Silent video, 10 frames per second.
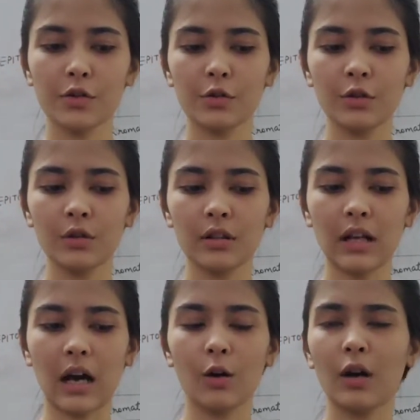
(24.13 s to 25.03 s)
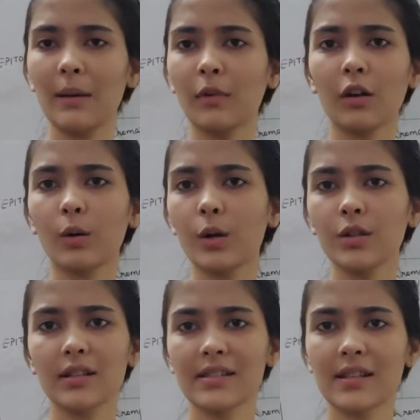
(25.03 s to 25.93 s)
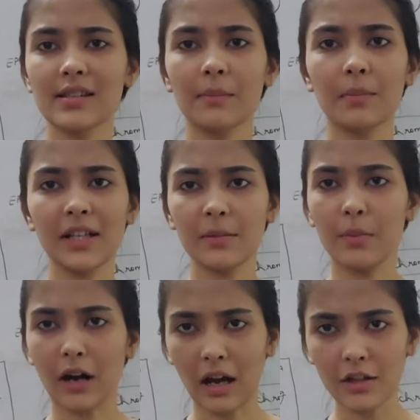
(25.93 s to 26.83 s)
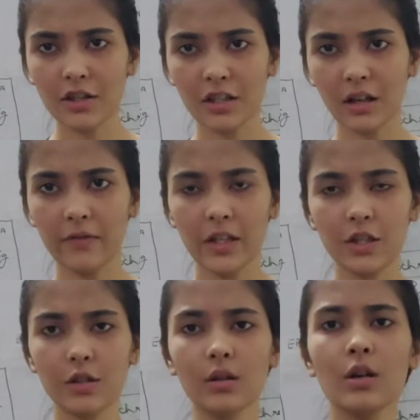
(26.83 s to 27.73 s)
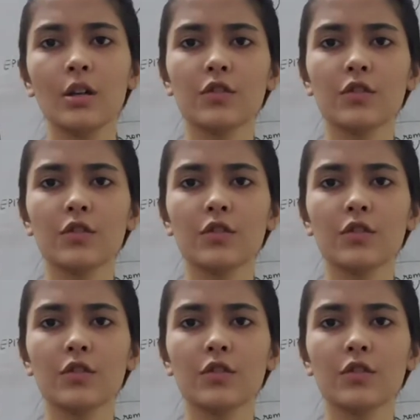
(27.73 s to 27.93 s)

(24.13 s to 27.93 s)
So now I'm not going to discuss complete branch in a video,